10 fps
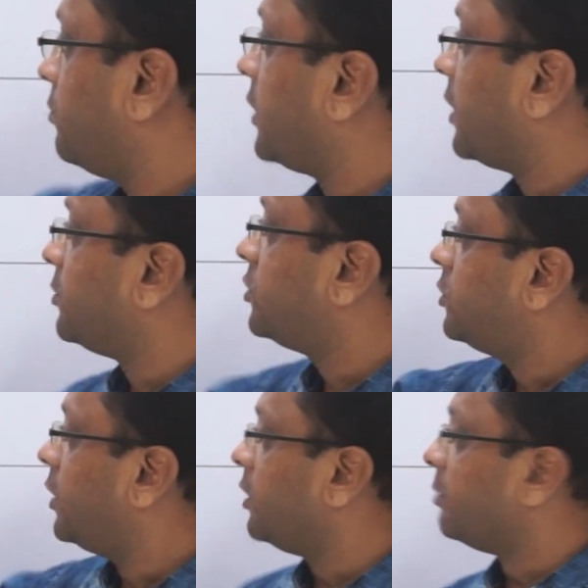That
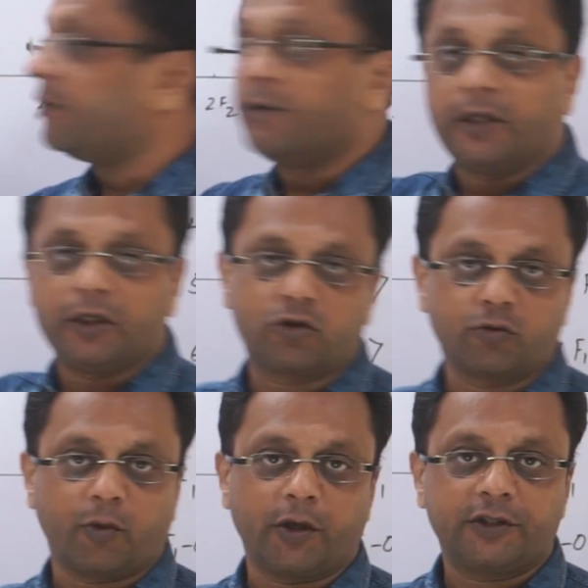means in between these two
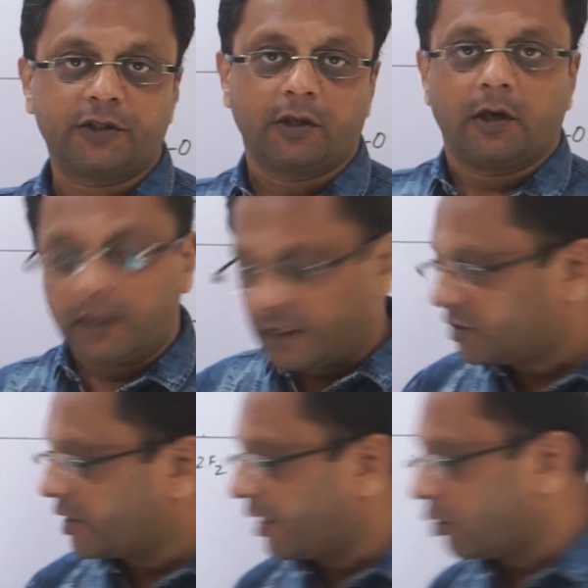points. Let us take an